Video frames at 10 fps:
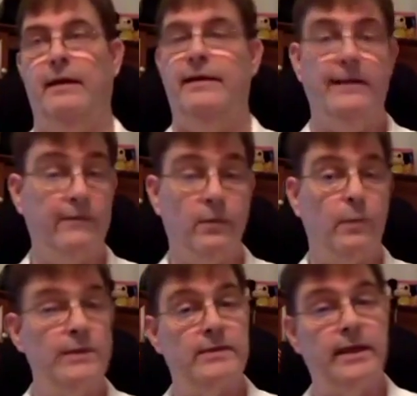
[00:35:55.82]
Even when
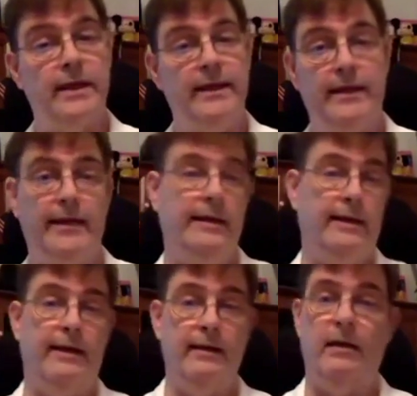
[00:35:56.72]
we stay
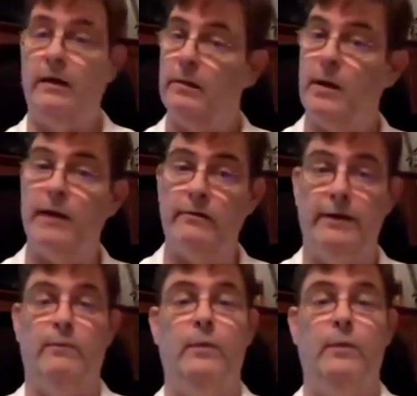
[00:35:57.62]
on the monorail,